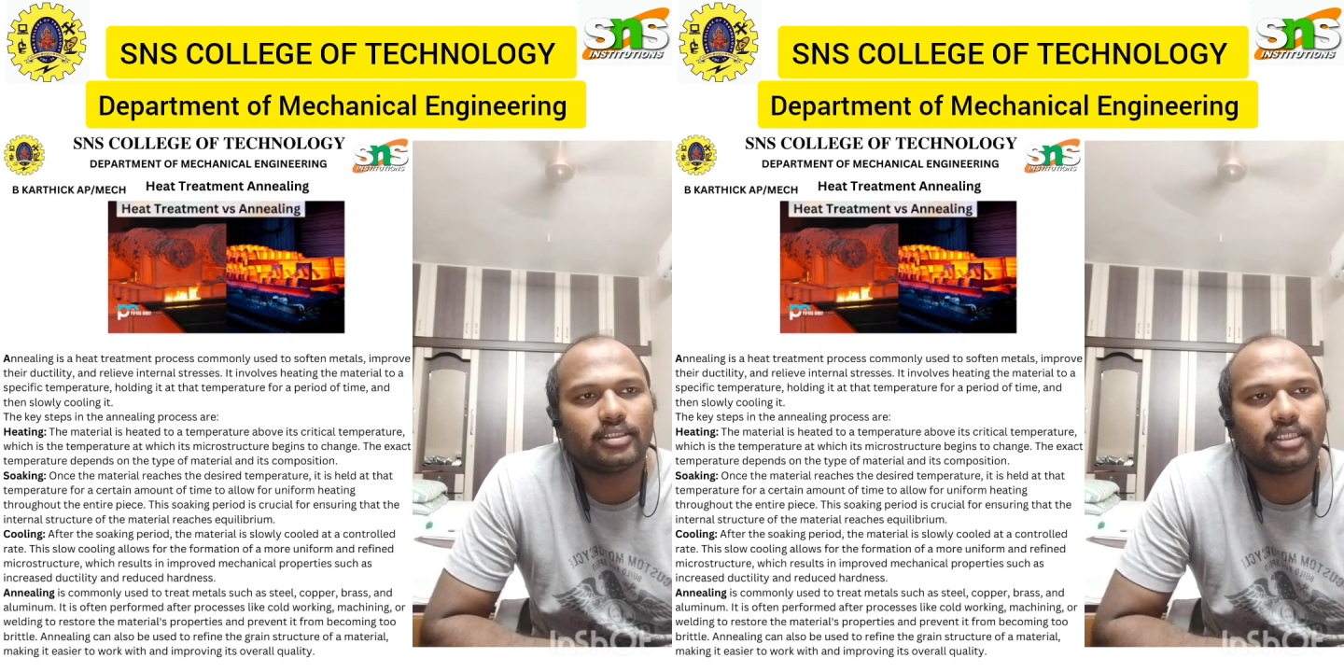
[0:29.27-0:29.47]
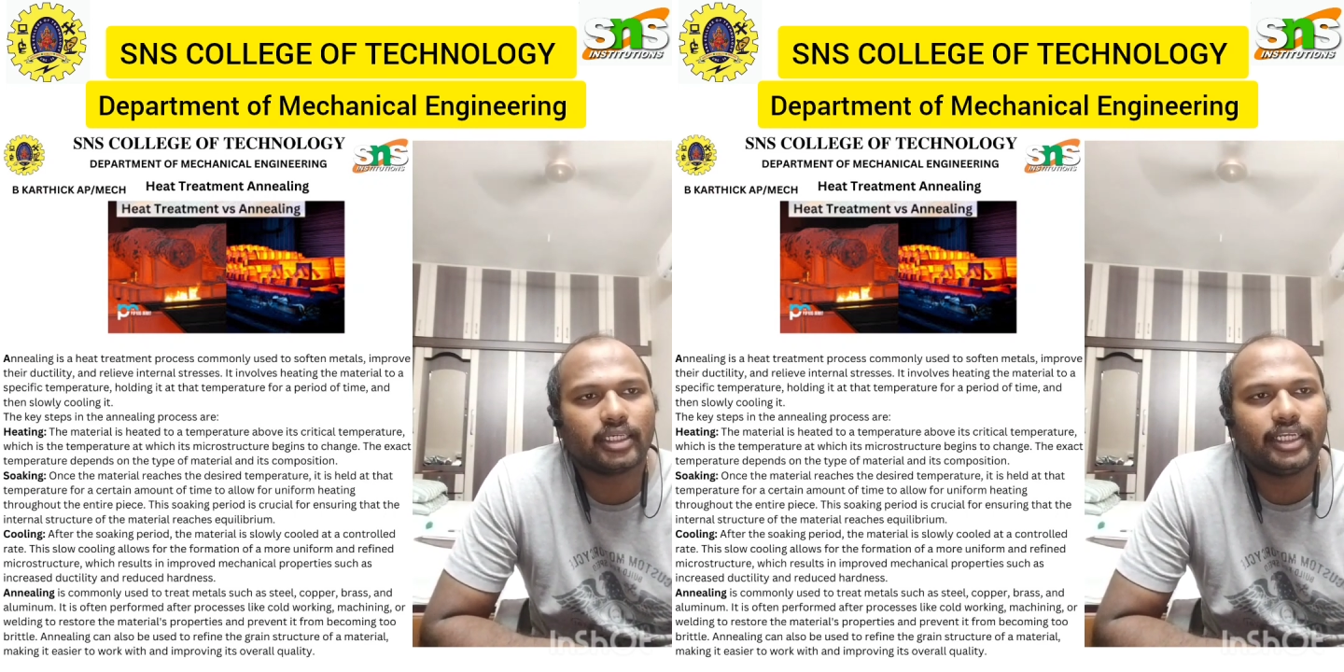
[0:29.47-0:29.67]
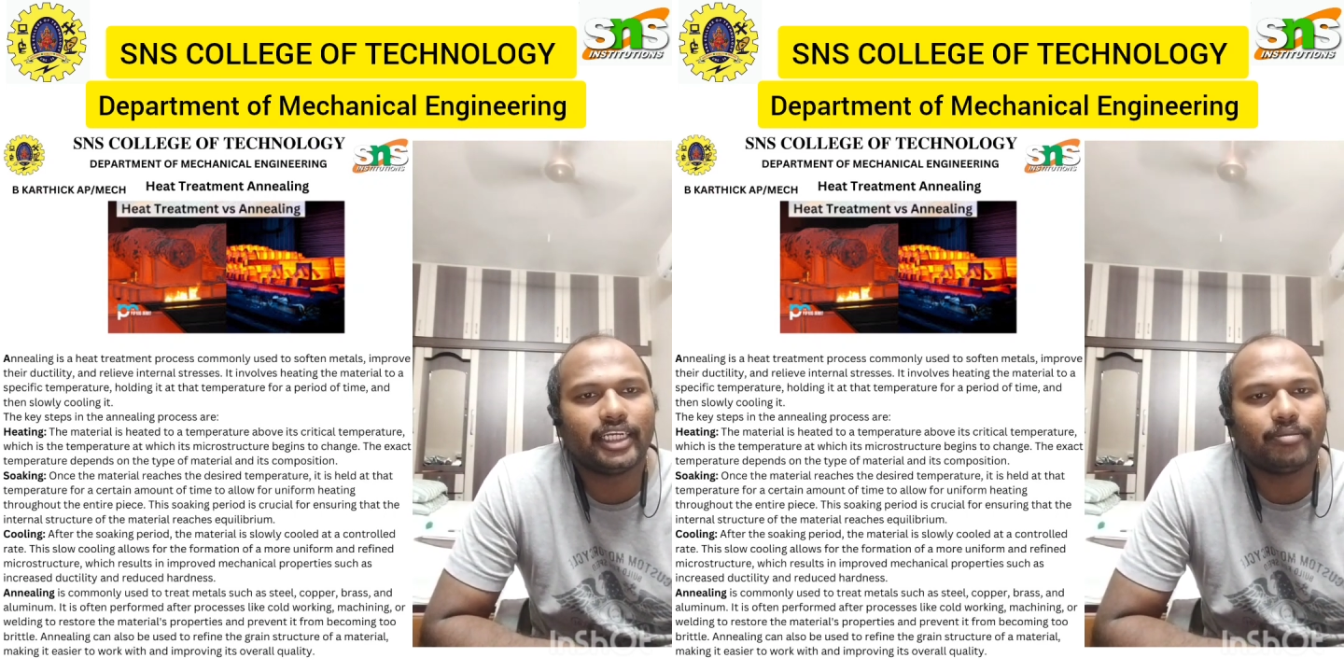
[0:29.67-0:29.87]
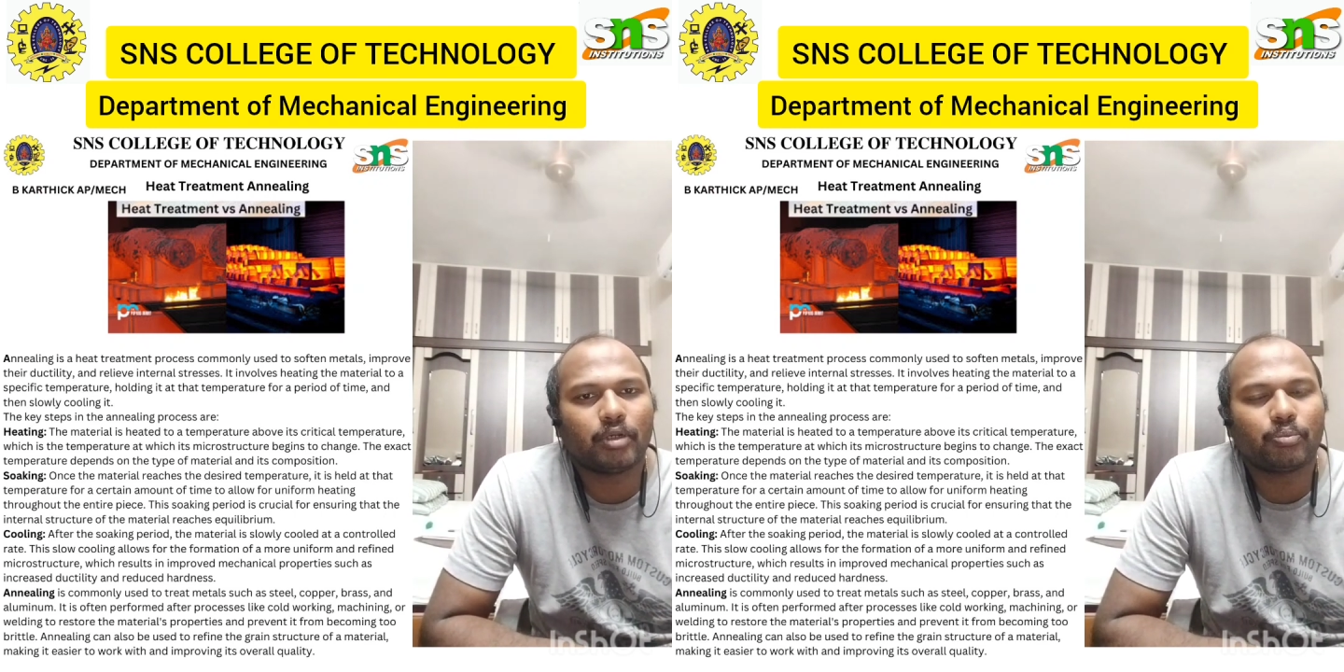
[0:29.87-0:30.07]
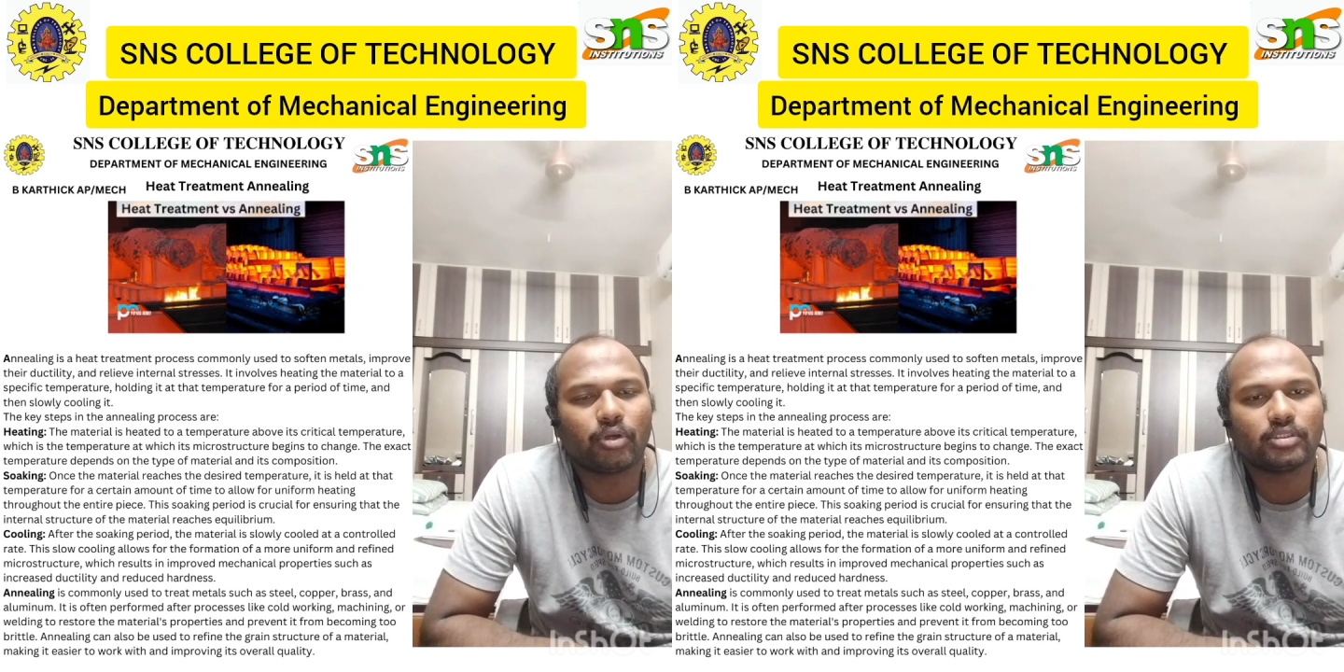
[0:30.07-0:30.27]
it's a heat
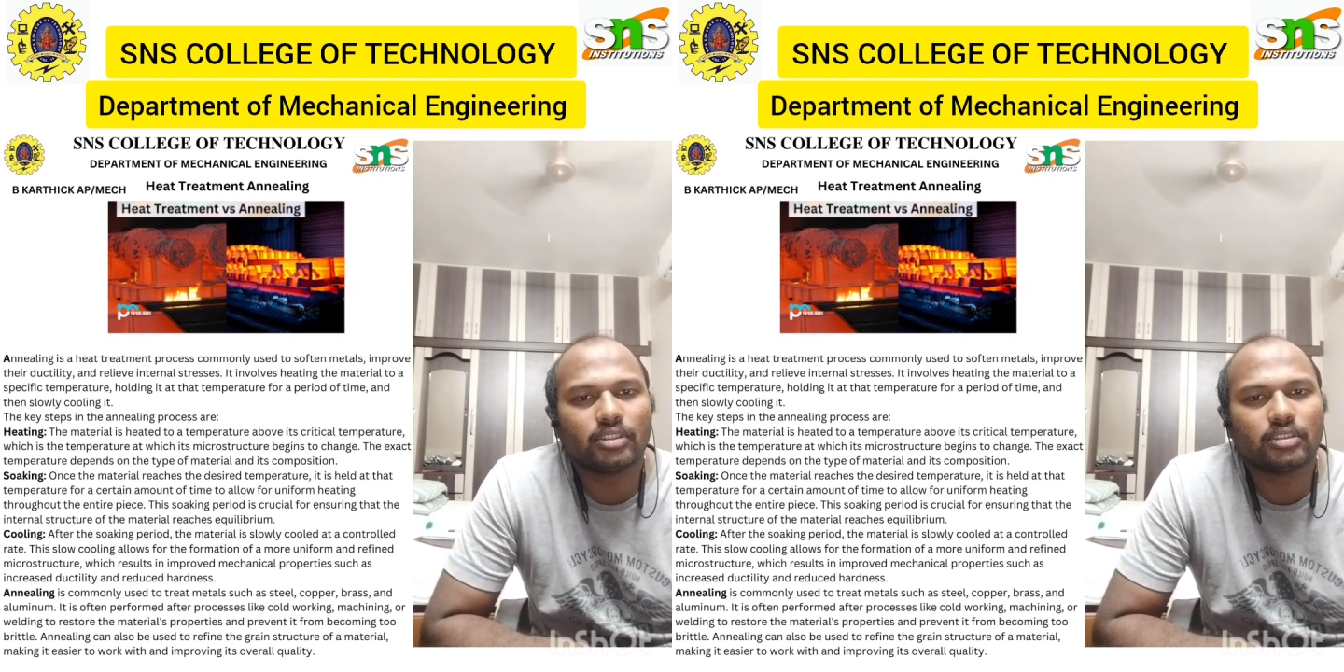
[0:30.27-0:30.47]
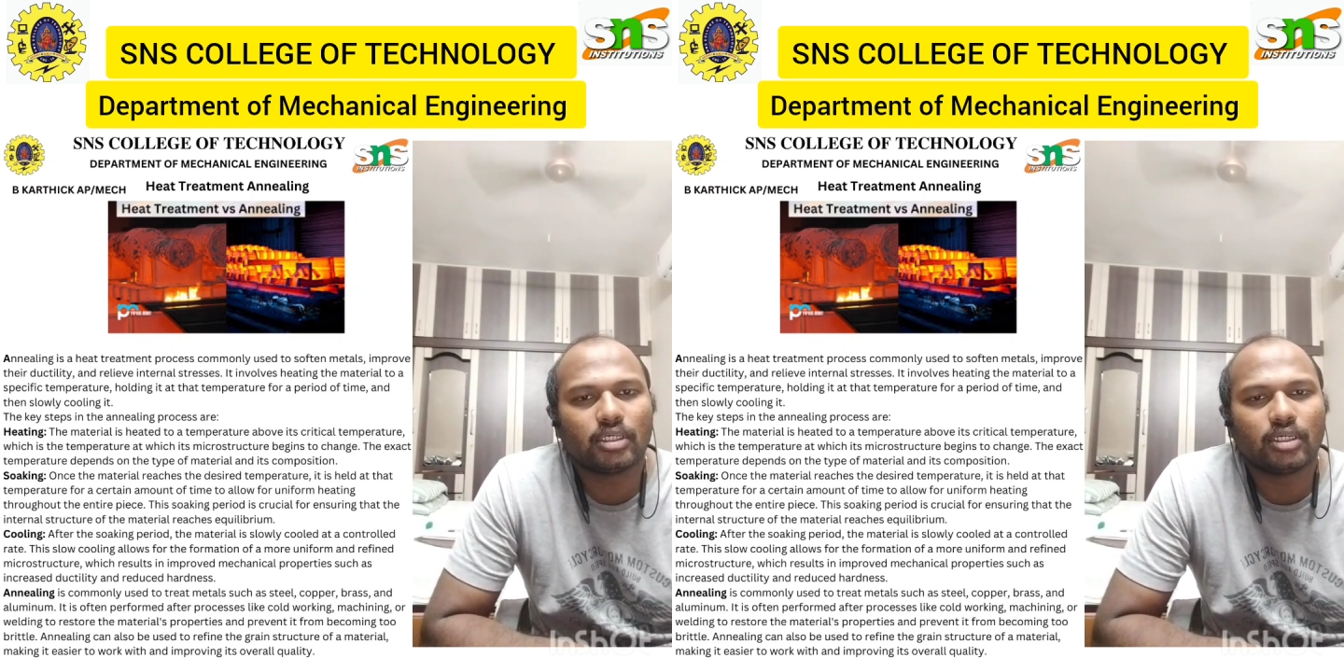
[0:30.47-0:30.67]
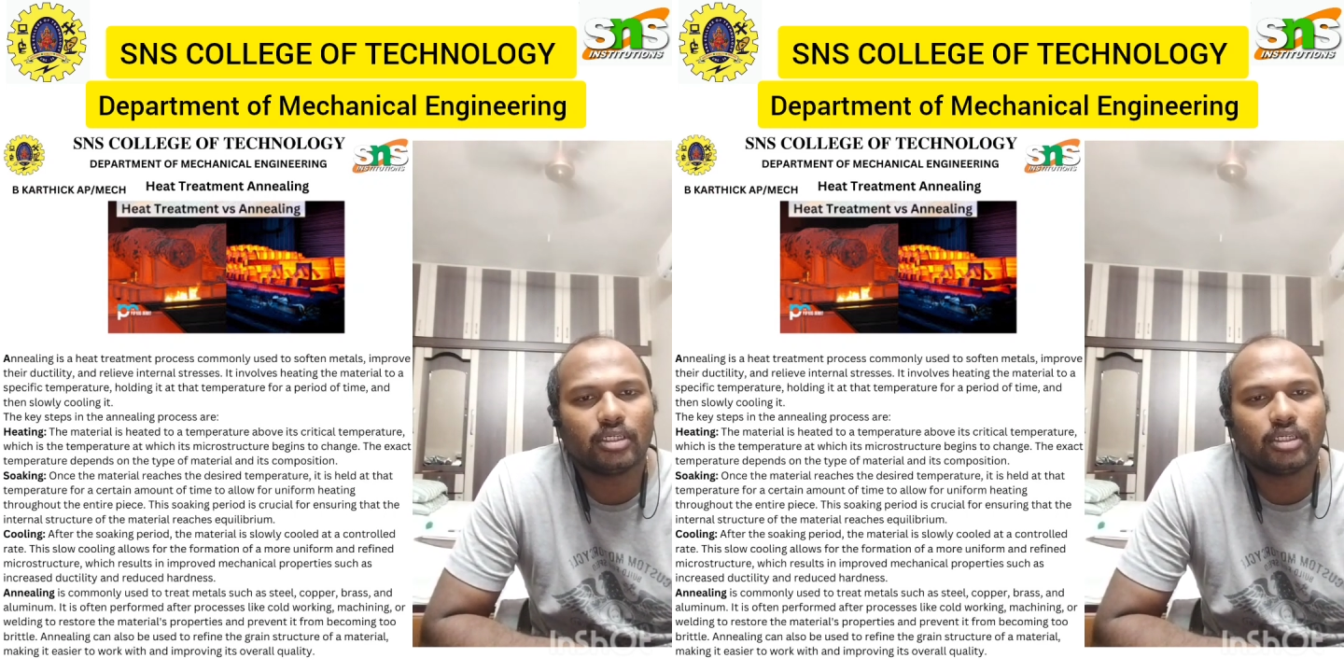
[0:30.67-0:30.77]
treatment process